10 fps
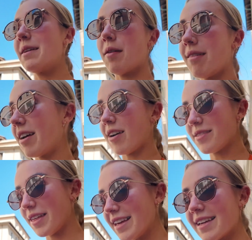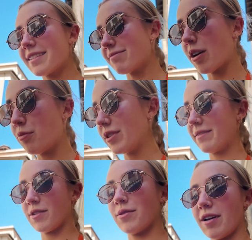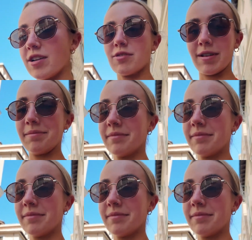I think I wouldn't even call it ice cream.